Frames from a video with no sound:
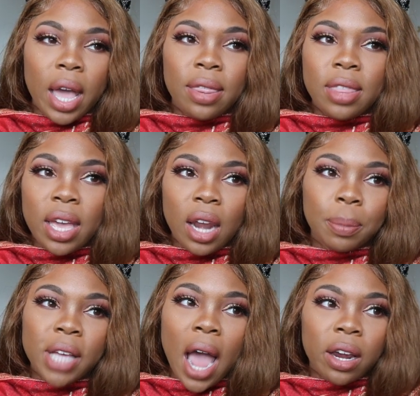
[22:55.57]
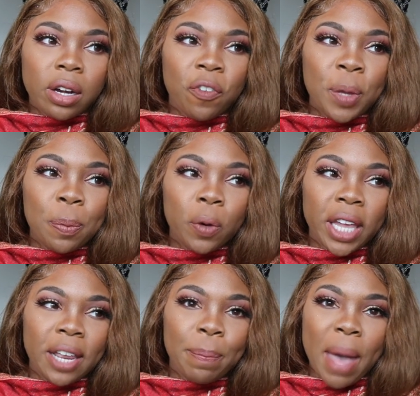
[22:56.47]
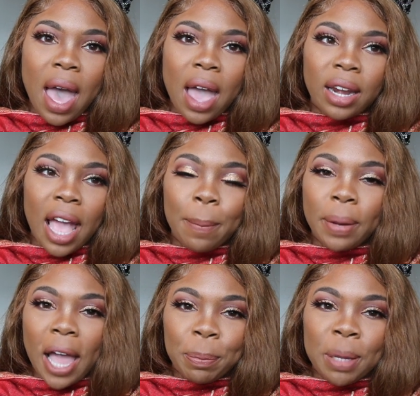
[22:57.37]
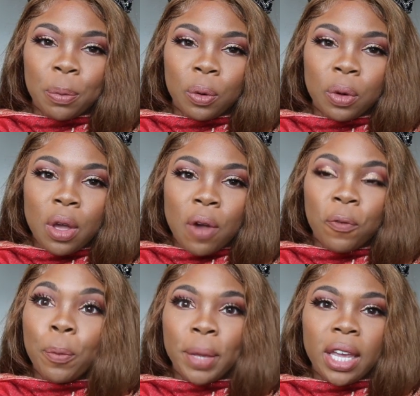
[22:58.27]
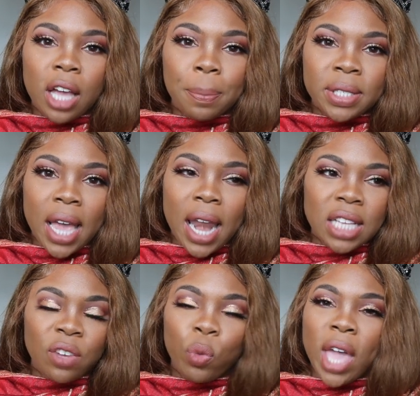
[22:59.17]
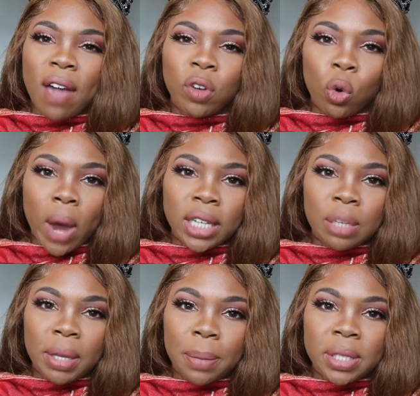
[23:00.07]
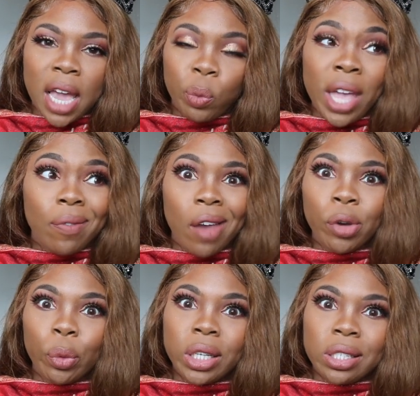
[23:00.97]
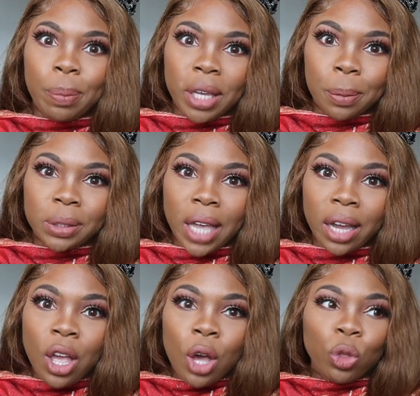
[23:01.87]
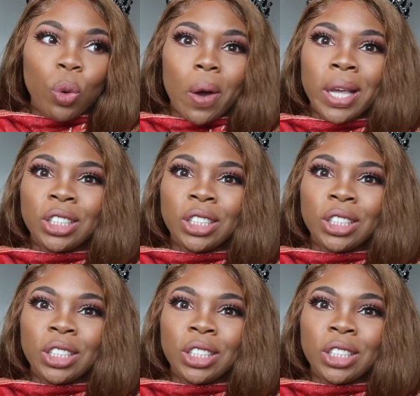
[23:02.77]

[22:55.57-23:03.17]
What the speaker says: And then I'm tired of people getting mad at black people for being upset, as if we have no right to be upset. We have every reason to be upset. Throughout